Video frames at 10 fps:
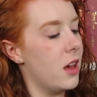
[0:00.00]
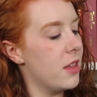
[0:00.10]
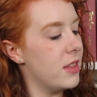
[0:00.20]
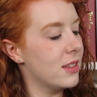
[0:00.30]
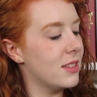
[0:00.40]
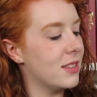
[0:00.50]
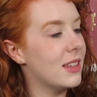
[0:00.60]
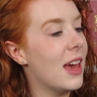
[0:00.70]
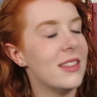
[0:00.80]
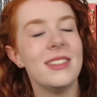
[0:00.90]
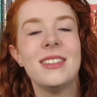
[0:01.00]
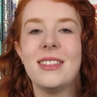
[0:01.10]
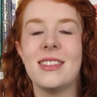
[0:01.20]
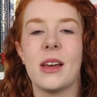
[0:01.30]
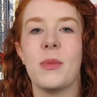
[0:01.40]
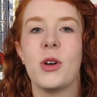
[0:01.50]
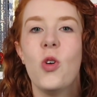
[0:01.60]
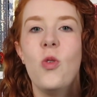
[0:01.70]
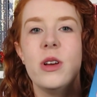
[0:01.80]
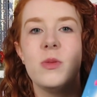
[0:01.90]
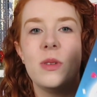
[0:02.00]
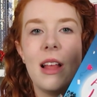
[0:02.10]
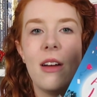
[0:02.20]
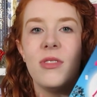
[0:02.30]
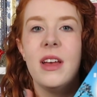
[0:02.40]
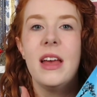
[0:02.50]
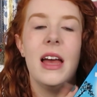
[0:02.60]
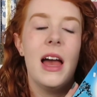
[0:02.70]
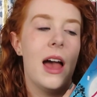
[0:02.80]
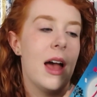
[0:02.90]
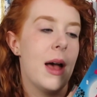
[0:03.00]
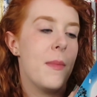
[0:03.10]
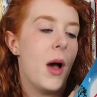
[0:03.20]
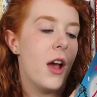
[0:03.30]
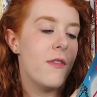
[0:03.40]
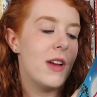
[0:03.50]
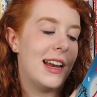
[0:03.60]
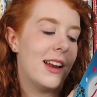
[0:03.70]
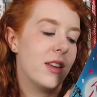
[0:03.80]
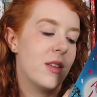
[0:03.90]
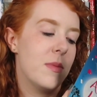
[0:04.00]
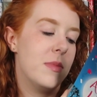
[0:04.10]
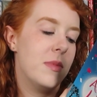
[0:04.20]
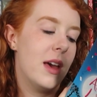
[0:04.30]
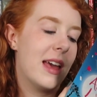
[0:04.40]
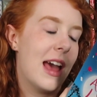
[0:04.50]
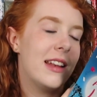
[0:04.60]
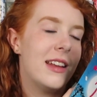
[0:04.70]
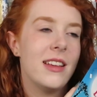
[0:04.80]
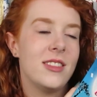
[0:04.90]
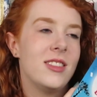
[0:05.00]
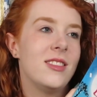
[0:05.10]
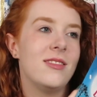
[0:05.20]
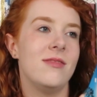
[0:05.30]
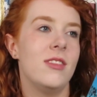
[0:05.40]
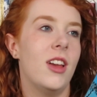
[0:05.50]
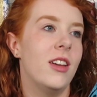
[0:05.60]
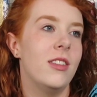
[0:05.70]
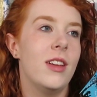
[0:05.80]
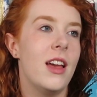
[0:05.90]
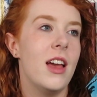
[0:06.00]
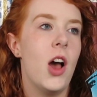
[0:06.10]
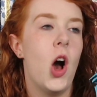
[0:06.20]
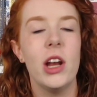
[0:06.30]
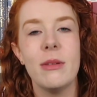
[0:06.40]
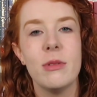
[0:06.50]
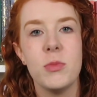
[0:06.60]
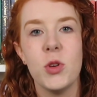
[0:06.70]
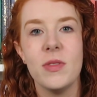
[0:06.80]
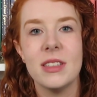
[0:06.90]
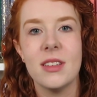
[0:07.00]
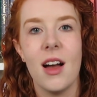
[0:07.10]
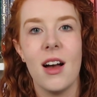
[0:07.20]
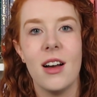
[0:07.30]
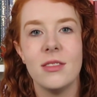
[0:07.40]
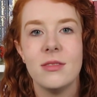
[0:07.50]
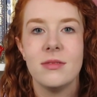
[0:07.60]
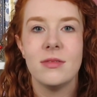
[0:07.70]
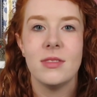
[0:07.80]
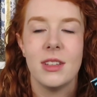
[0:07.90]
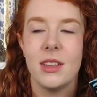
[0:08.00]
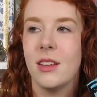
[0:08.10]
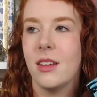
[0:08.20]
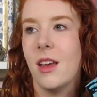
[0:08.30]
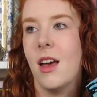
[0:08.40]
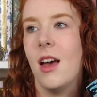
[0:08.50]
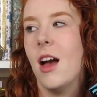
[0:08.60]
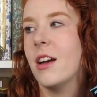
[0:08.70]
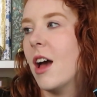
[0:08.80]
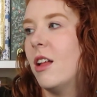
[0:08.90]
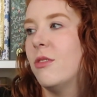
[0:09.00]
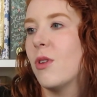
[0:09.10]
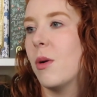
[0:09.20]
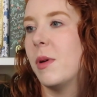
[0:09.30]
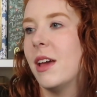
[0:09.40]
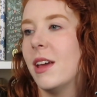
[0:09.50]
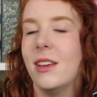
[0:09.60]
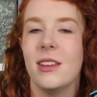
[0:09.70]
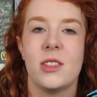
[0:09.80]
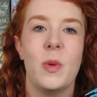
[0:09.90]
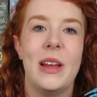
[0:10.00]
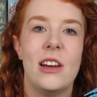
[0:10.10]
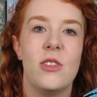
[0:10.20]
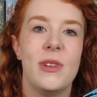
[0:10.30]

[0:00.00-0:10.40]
I think this is the second book, Always With Love. I really like them. Again, it's Hollywood movie star, a girl from a sweet little